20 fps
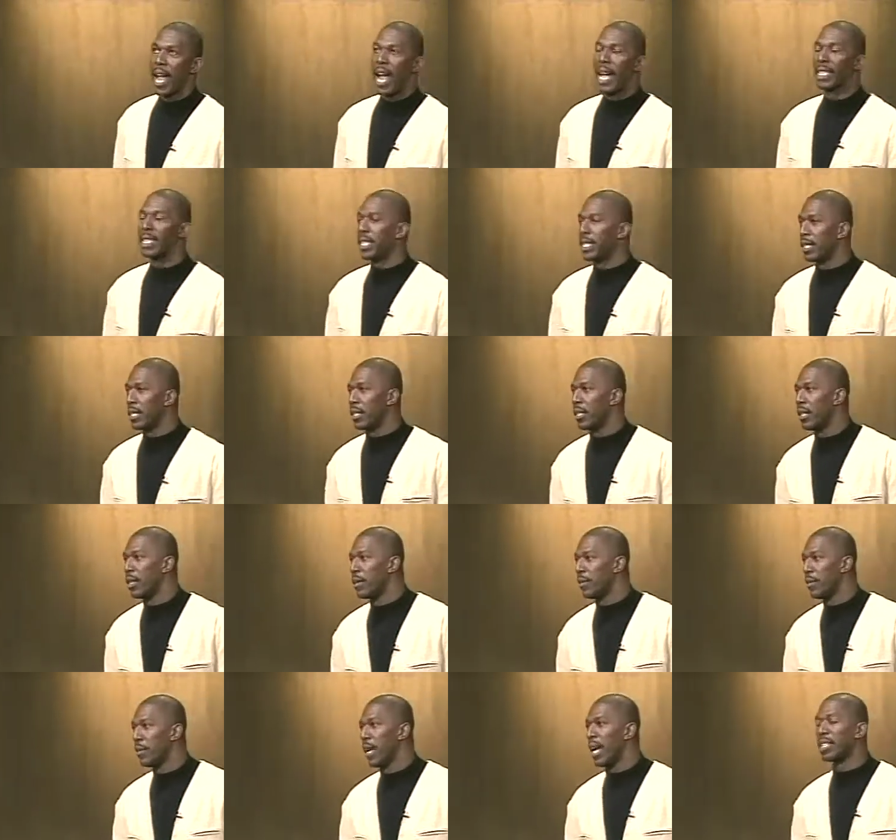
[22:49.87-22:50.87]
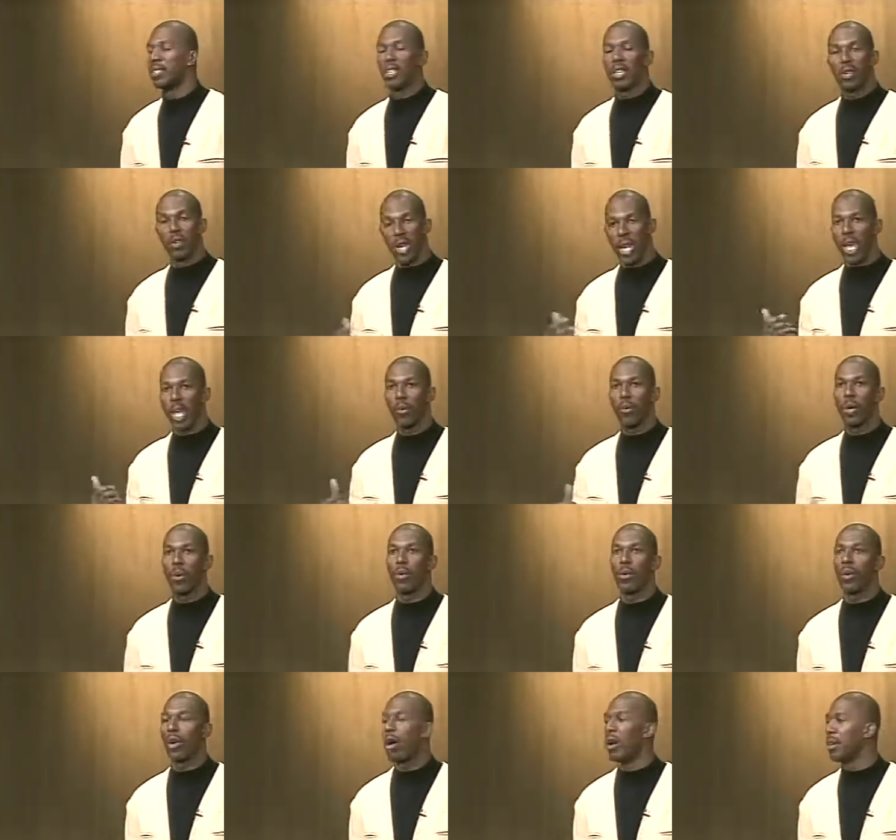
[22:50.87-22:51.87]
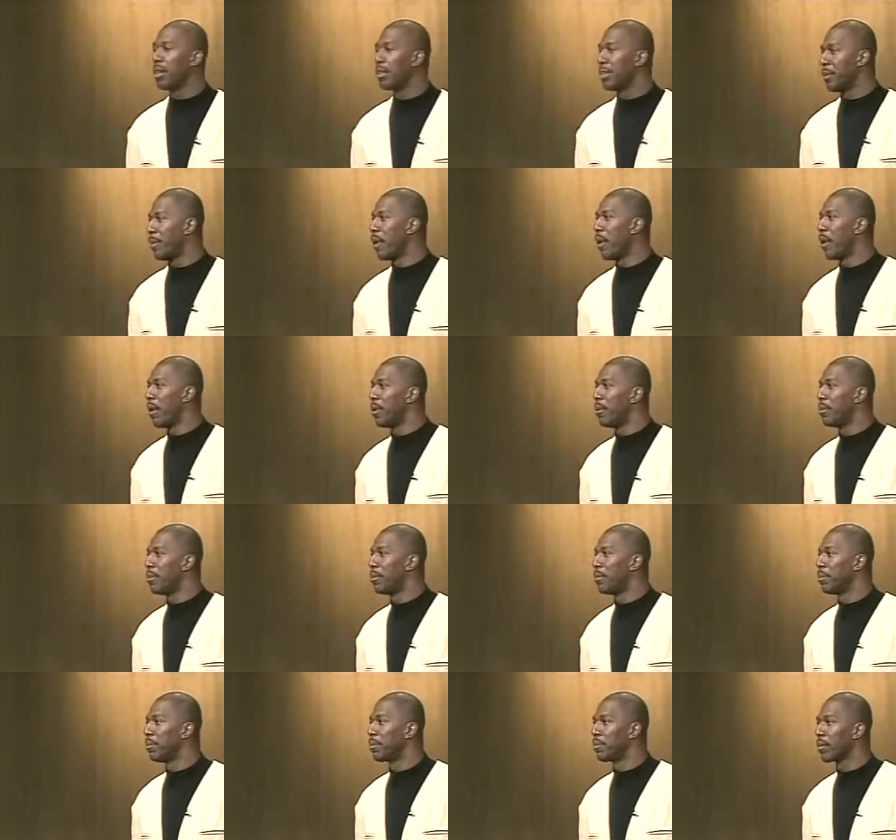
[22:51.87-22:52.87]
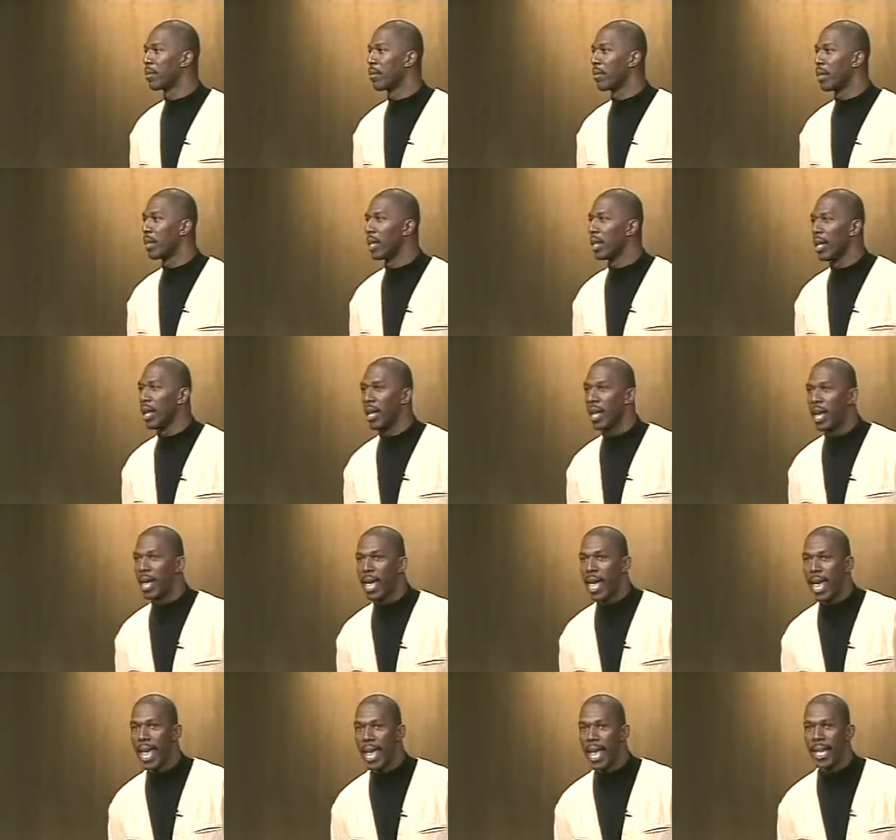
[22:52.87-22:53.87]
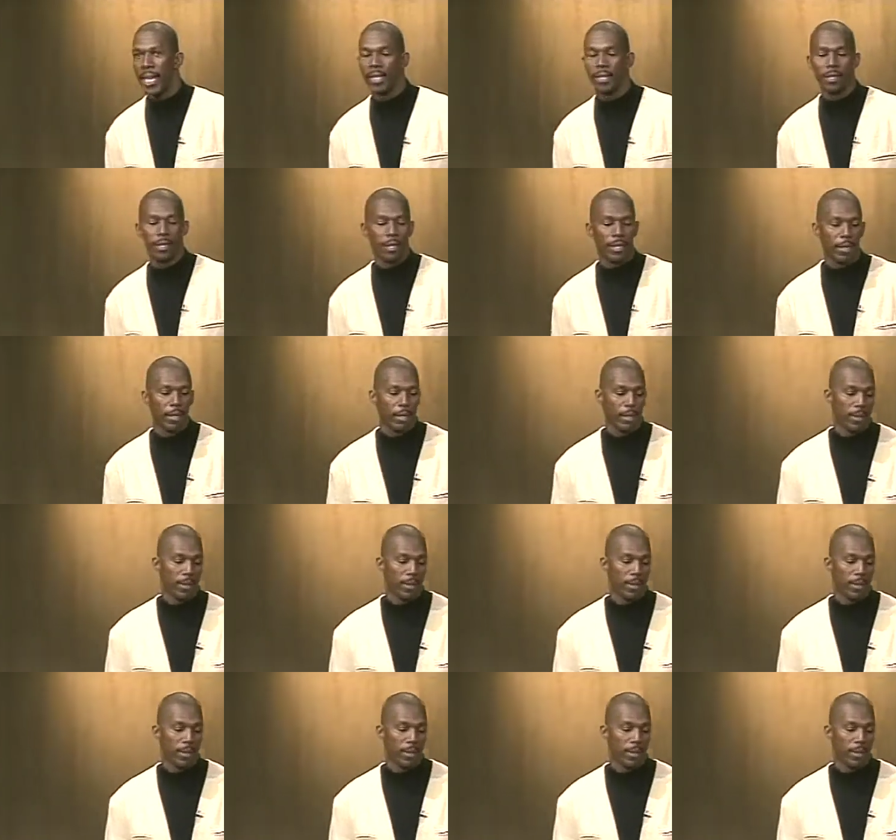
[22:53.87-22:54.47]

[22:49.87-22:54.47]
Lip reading: I didn't. I said, okay, well, we'll call you tomorrow. And